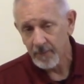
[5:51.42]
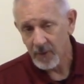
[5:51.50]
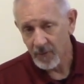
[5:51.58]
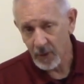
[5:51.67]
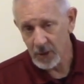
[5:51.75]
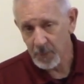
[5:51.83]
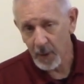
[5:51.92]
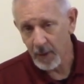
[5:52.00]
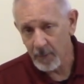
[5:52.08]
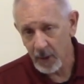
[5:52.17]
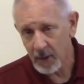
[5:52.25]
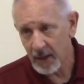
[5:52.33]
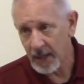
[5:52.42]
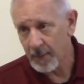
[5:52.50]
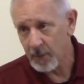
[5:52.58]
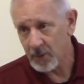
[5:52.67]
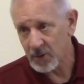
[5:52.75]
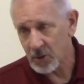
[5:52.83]
The first part of the book of
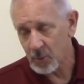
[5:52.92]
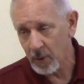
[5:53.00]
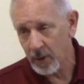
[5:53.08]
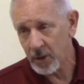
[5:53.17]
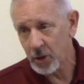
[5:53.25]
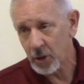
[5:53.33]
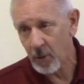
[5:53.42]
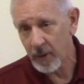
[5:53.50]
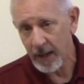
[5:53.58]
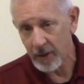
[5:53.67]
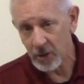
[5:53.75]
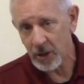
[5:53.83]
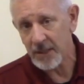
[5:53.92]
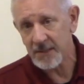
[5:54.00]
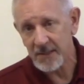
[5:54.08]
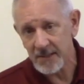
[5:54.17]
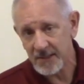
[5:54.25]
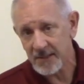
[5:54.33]
Hebrews is really showing how
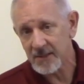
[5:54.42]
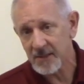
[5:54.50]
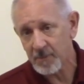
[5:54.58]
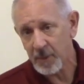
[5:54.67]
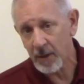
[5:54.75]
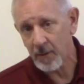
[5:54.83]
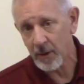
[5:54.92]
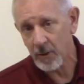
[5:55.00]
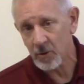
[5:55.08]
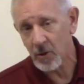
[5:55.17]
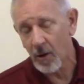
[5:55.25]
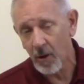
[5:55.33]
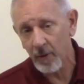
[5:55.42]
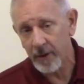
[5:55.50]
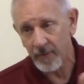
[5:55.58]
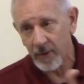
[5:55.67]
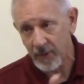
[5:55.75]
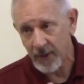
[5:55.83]
Jesus is superior to all
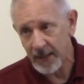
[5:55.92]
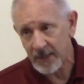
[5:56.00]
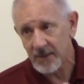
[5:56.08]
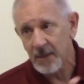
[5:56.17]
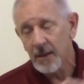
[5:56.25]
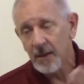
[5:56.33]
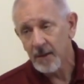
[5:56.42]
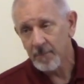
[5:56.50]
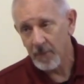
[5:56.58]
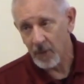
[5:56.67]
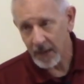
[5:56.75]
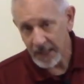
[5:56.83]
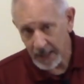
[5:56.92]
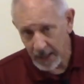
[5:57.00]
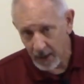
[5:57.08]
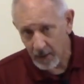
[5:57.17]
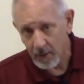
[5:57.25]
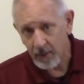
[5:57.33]
different things, but
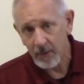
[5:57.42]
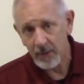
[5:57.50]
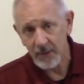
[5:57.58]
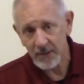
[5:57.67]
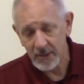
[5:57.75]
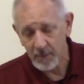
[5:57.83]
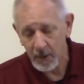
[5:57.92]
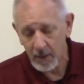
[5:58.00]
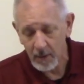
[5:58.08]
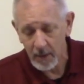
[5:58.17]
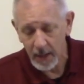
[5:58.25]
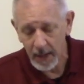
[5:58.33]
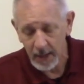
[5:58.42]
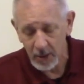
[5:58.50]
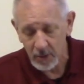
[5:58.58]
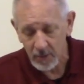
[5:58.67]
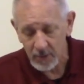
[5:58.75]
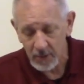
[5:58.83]
here it's superior to
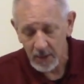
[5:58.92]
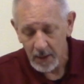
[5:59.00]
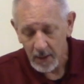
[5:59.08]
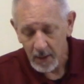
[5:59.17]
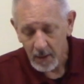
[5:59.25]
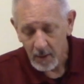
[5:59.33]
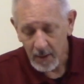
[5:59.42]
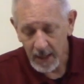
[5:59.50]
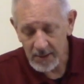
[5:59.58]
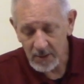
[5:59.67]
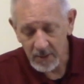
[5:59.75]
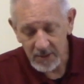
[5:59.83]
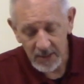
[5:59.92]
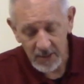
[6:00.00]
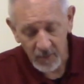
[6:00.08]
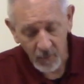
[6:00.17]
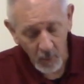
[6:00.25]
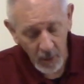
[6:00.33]
angels. Okay, so he
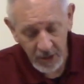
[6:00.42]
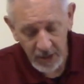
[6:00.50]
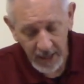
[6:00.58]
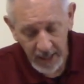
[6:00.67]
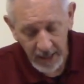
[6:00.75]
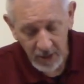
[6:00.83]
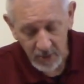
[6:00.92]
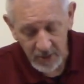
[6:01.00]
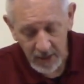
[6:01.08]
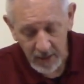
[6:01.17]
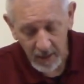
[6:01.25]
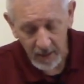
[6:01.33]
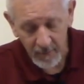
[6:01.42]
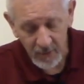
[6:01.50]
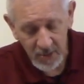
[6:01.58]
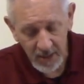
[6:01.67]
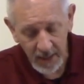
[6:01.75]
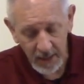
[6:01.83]
says, for which of the angels did God ever
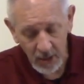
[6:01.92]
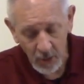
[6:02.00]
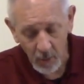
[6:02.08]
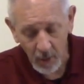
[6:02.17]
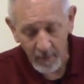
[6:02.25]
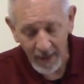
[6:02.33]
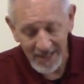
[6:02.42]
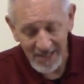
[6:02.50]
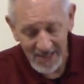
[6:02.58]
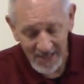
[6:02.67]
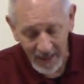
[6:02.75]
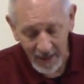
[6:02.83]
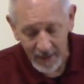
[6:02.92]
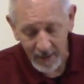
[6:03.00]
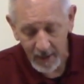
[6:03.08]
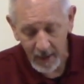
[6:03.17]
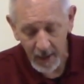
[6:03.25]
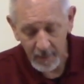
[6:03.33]
say, you are my
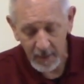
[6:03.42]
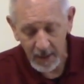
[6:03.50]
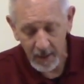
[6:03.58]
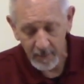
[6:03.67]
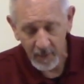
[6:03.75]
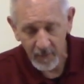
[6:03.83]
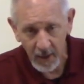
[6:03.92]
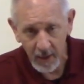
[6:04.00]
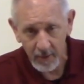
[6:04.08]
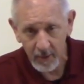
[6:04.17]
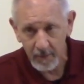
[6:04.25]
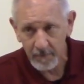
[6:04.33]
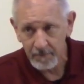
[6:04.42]
son, I have become your father?